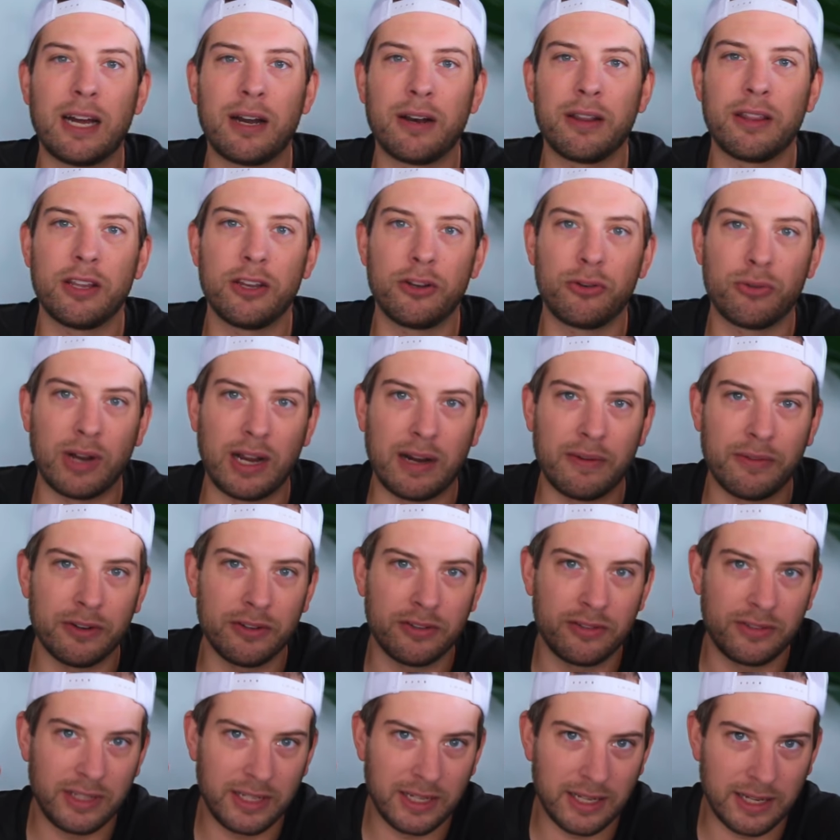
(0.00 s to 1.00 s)
out of the
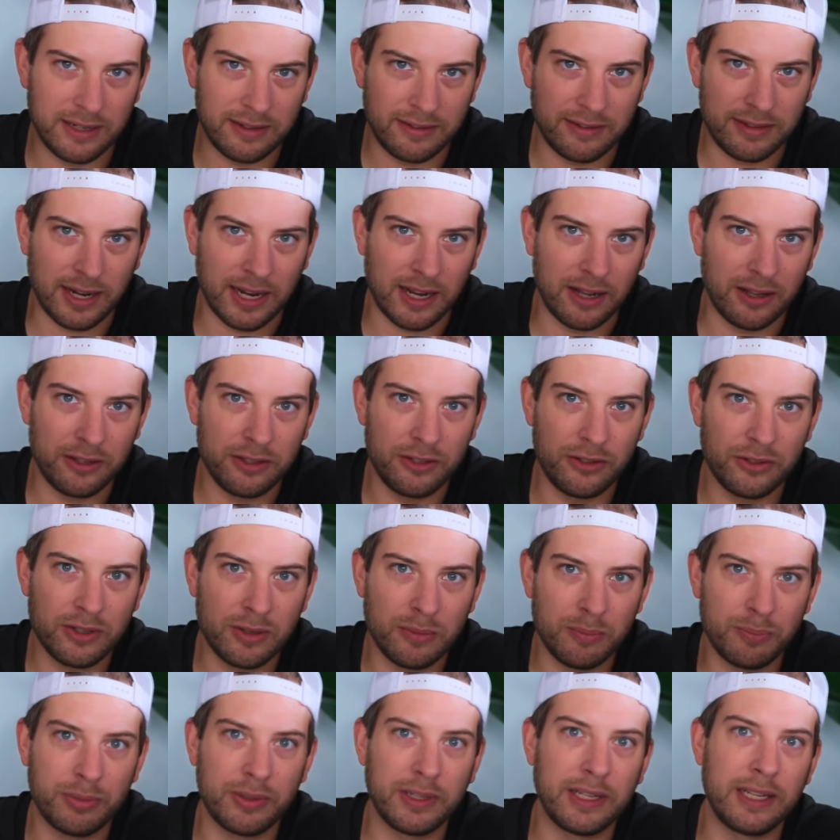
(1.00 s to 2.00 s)
driver's seat until you
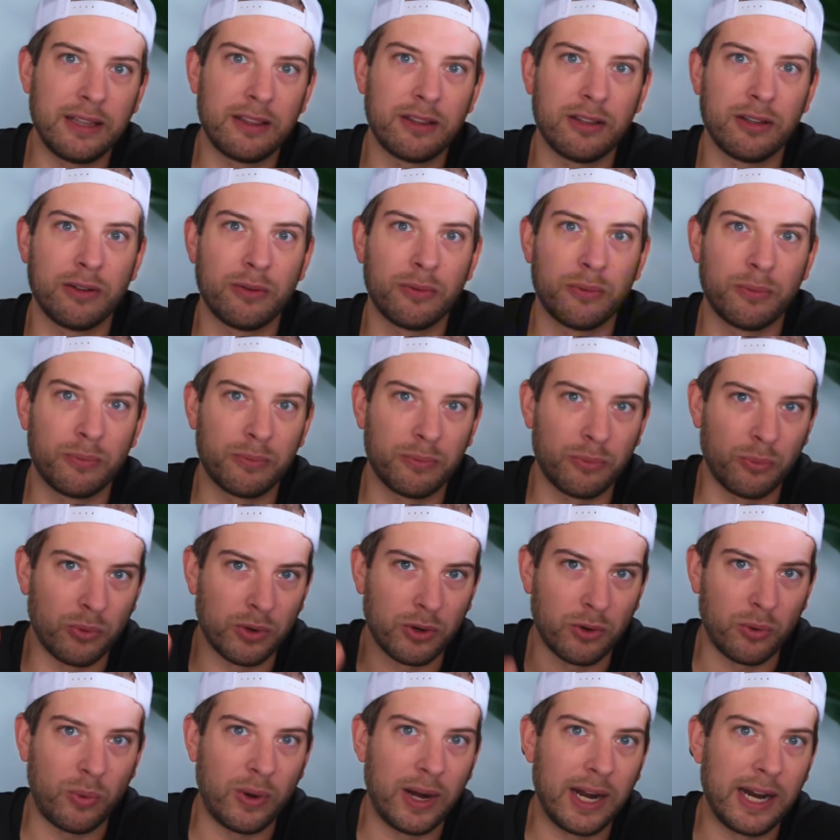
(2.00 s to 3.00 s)
complete the
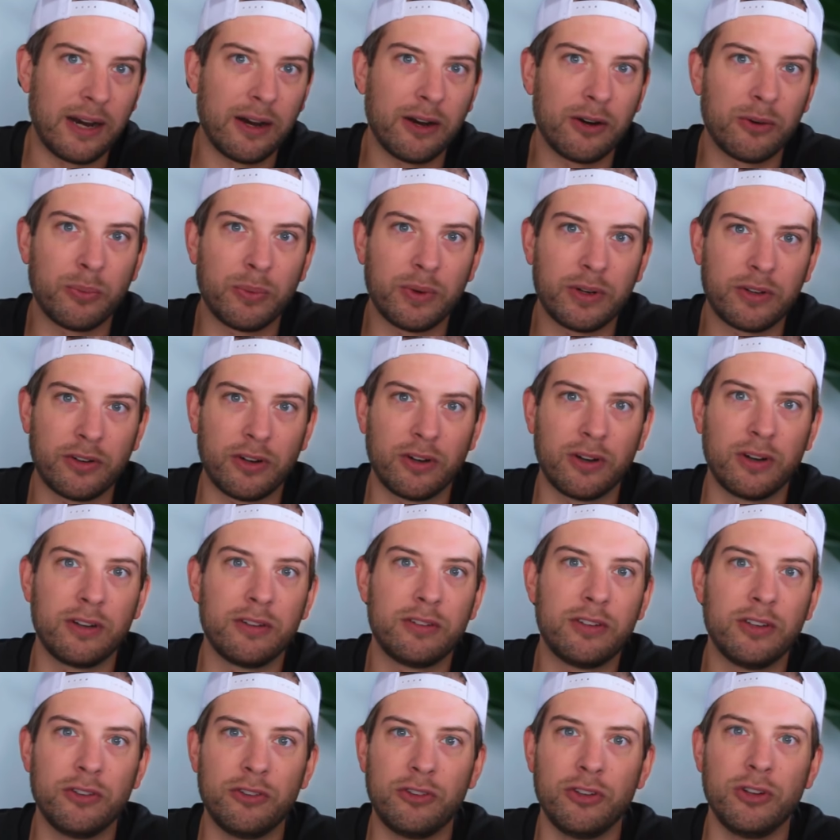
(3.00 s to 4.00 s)
required return
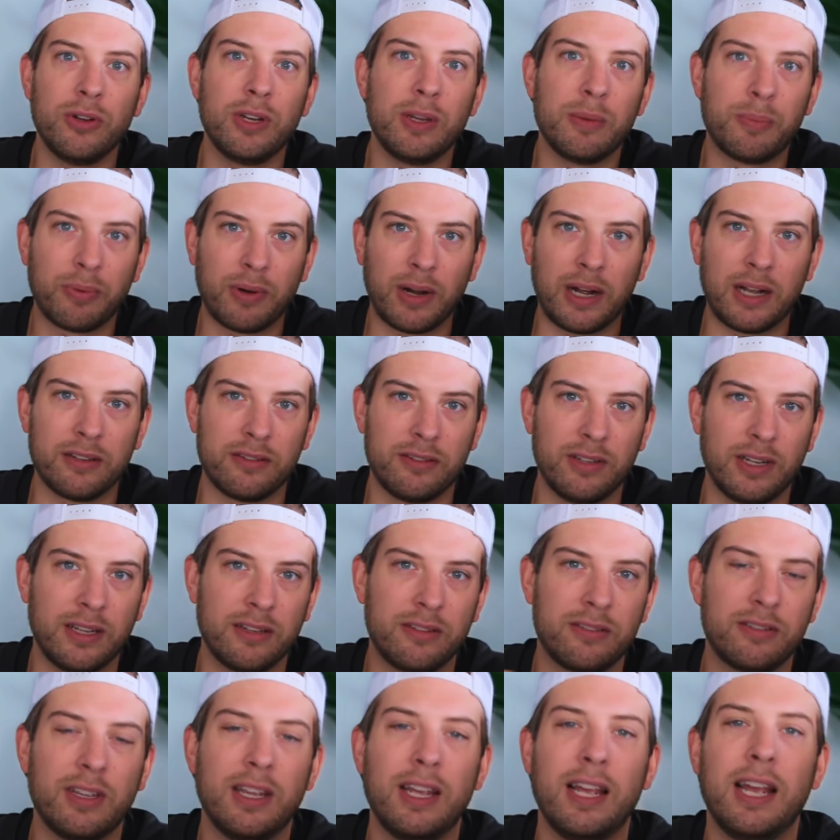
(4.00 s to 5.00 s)
to duty
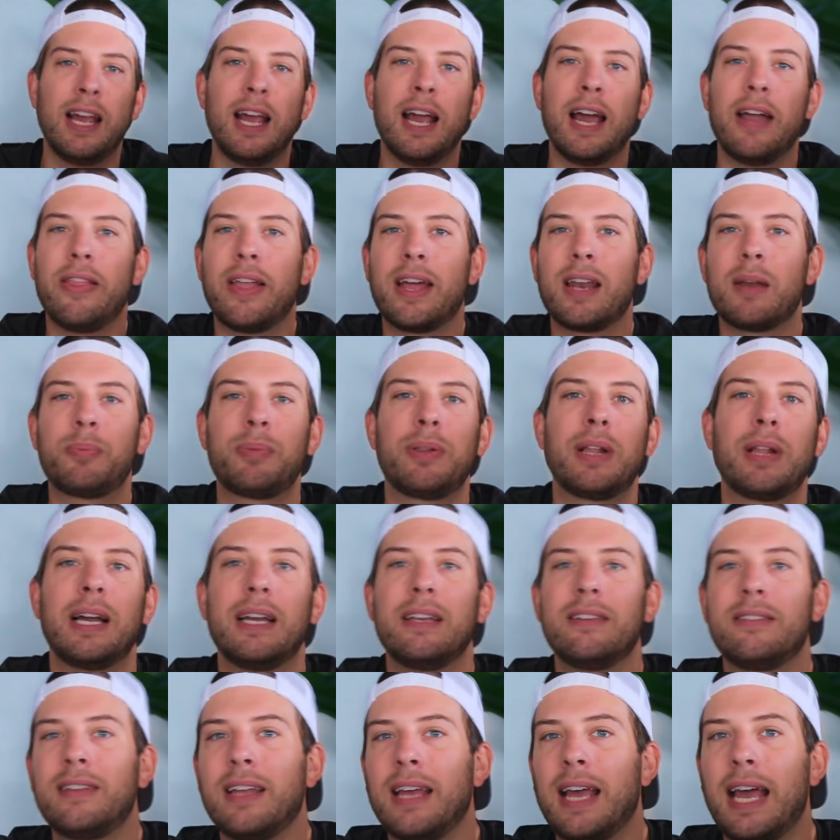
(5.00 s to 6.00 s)
process. And that
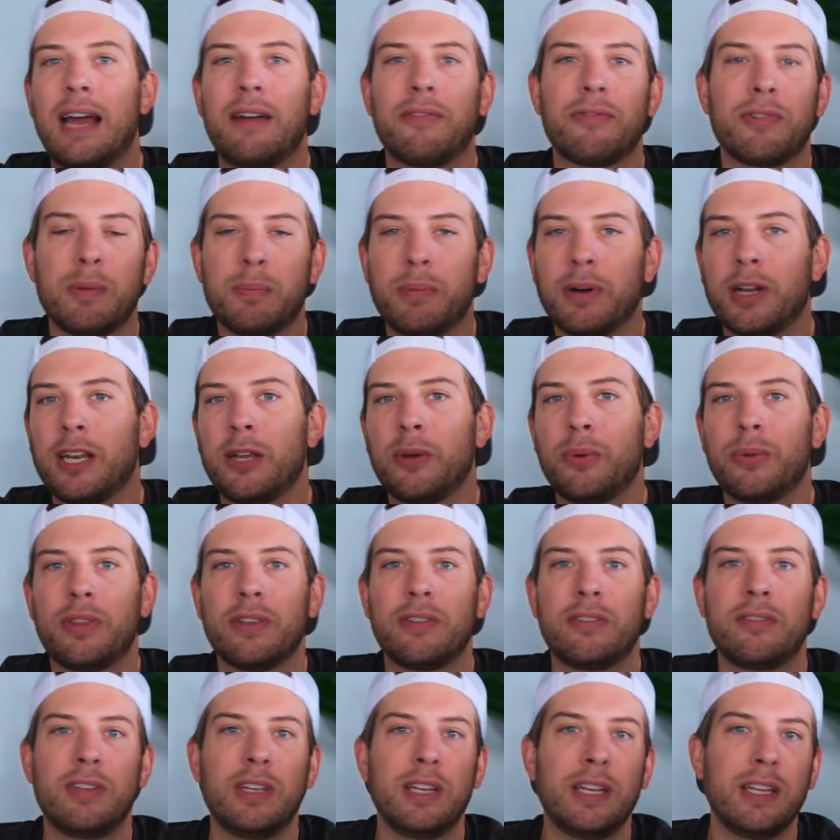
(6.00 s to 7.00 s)
applies to everybody with a
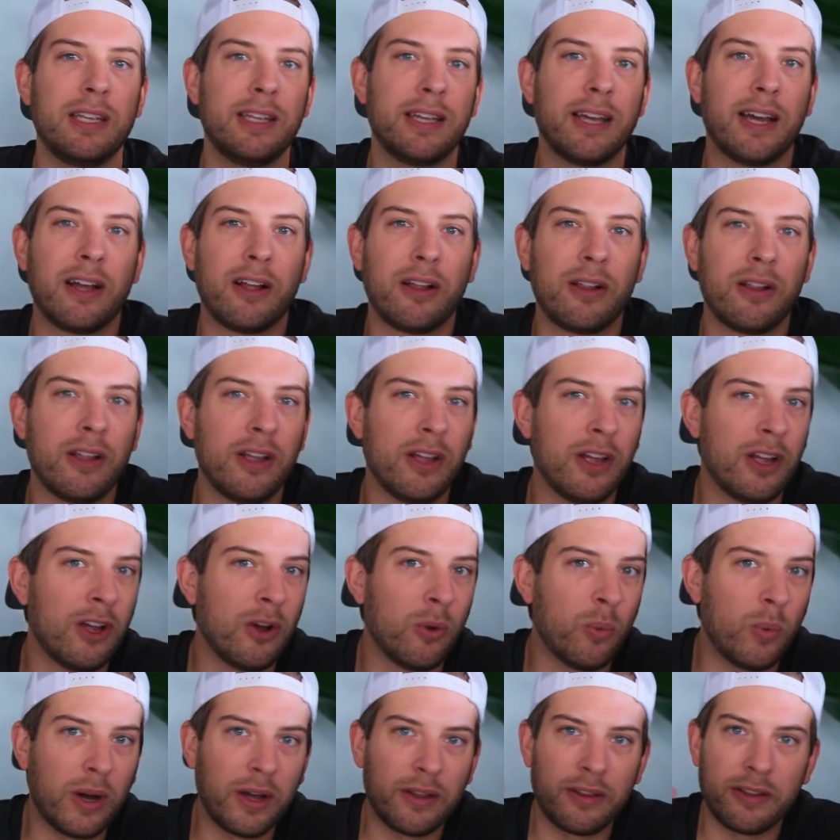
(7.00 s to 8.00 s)
C D L,
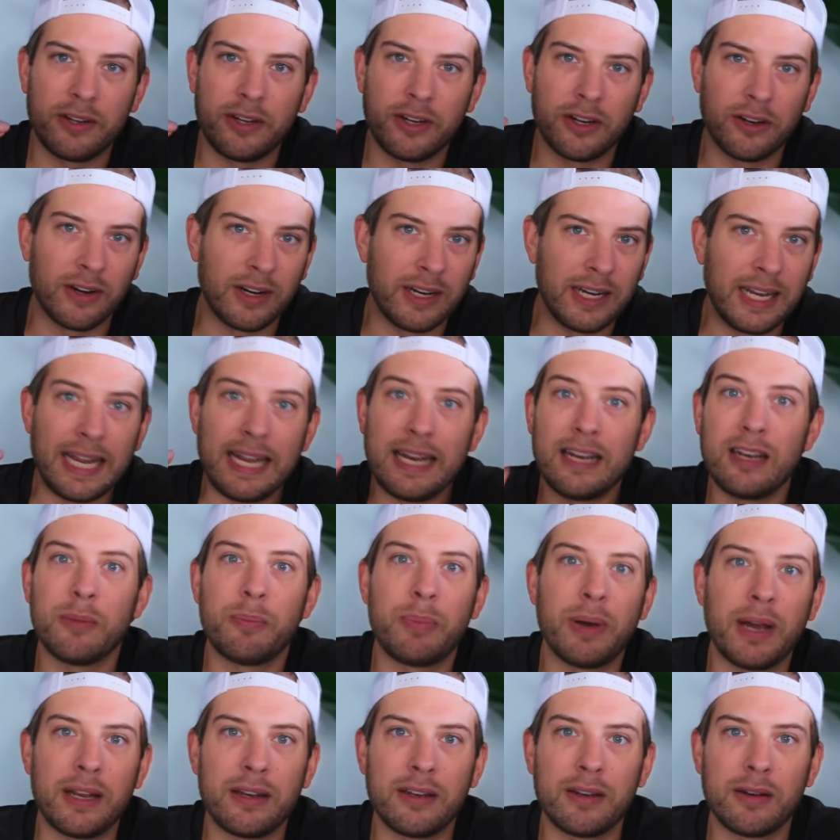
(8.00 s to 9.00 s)
whether you're an
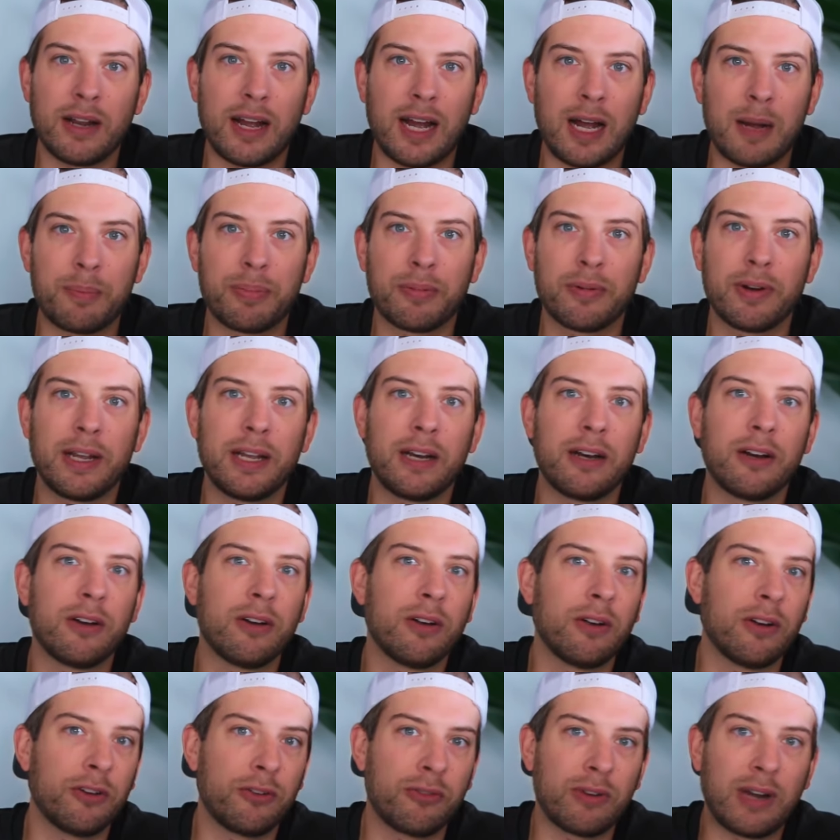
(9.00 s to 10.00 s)
independent operator
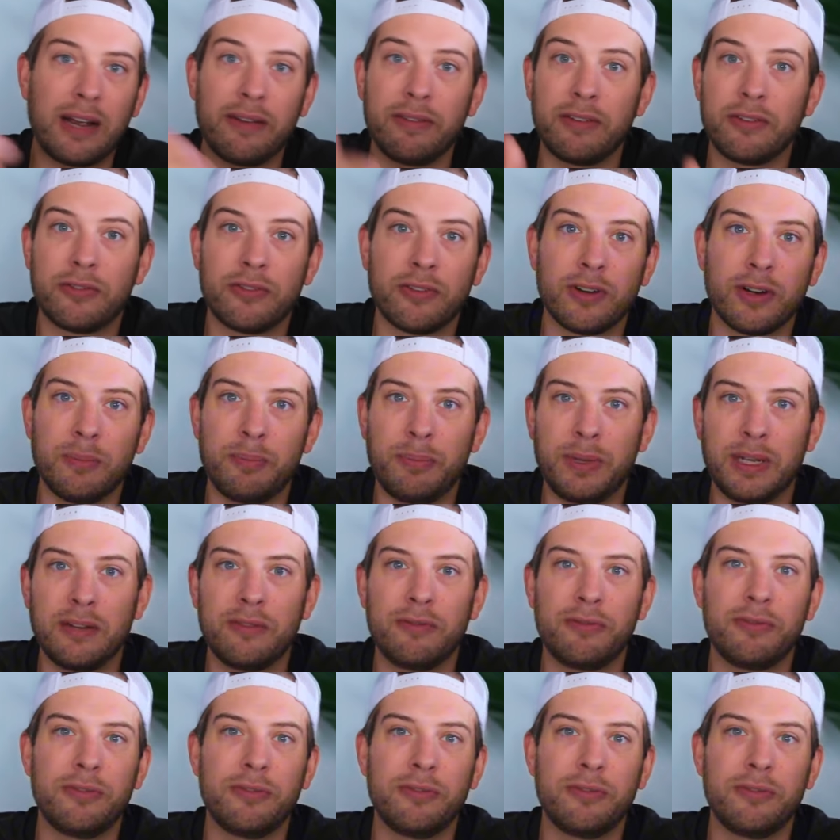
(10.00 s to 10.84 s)
or driving for a big